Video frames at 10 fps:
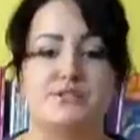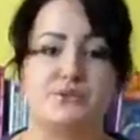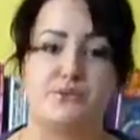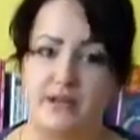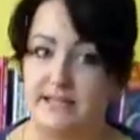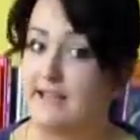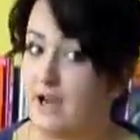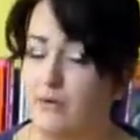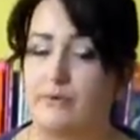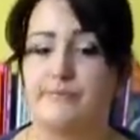has to write it
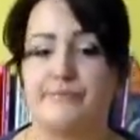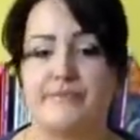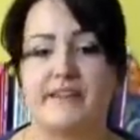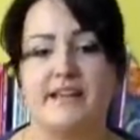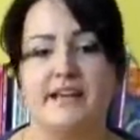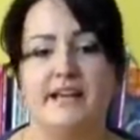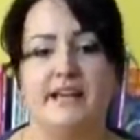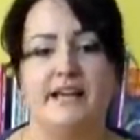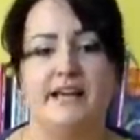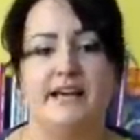down.
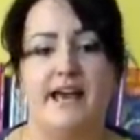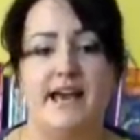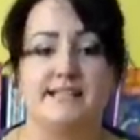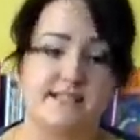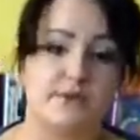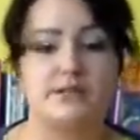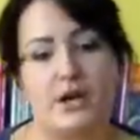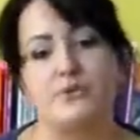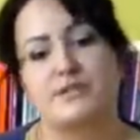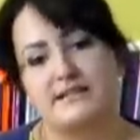And so it
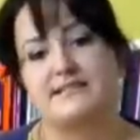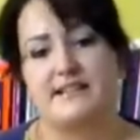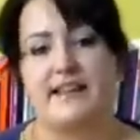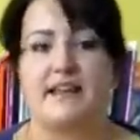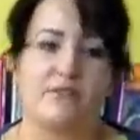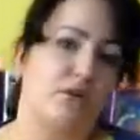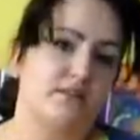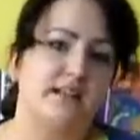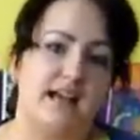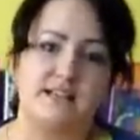goes until they have all
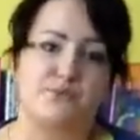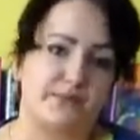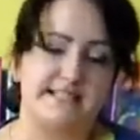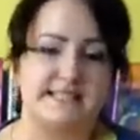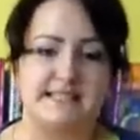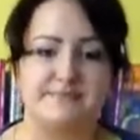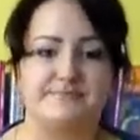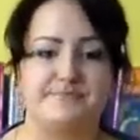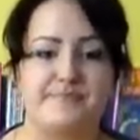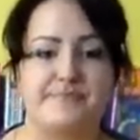the lines written.
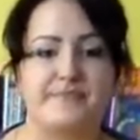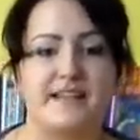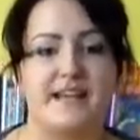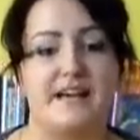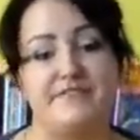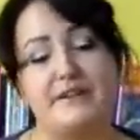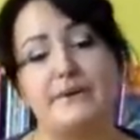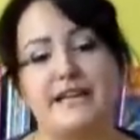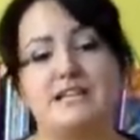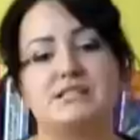A
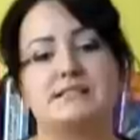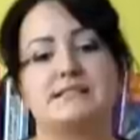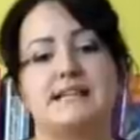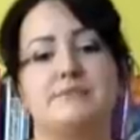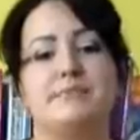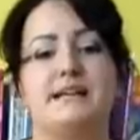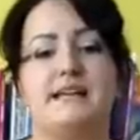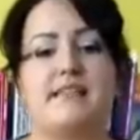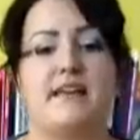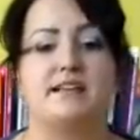variation can
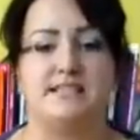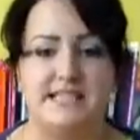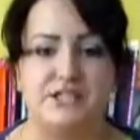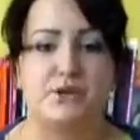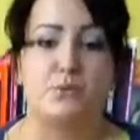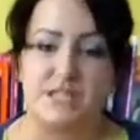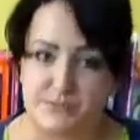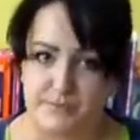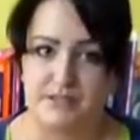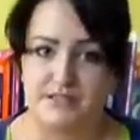be that a teacher
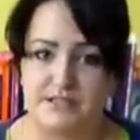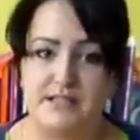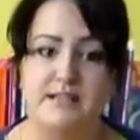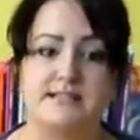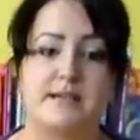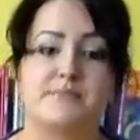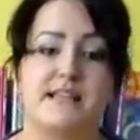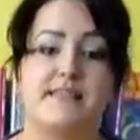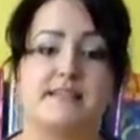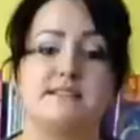whispers some
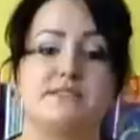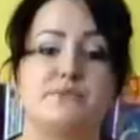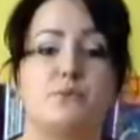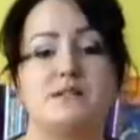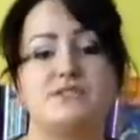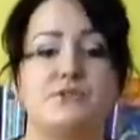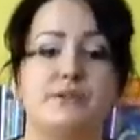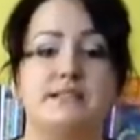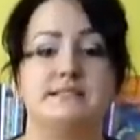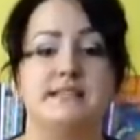sentence to one
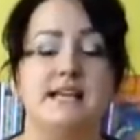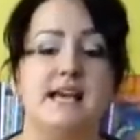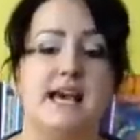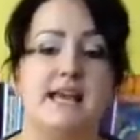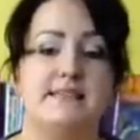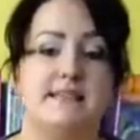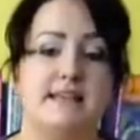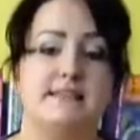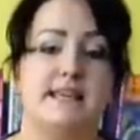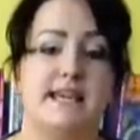student and
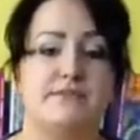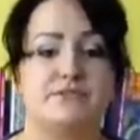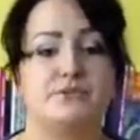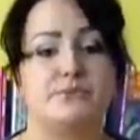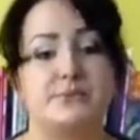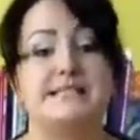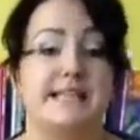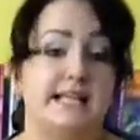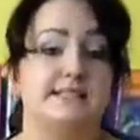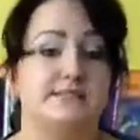then they have to
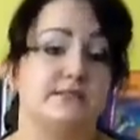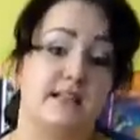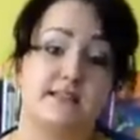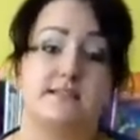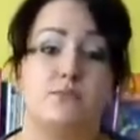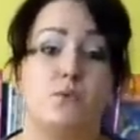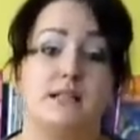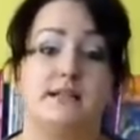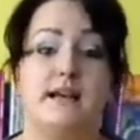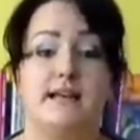retell it to another
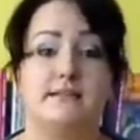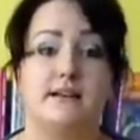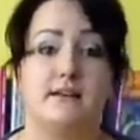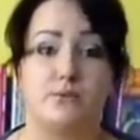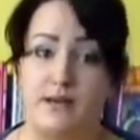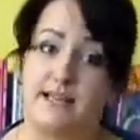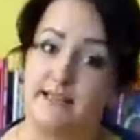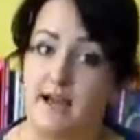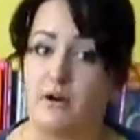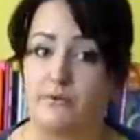one and write it
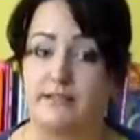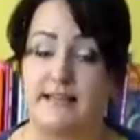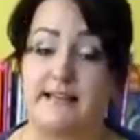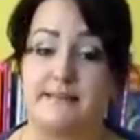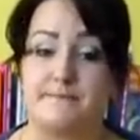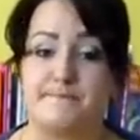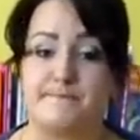down again.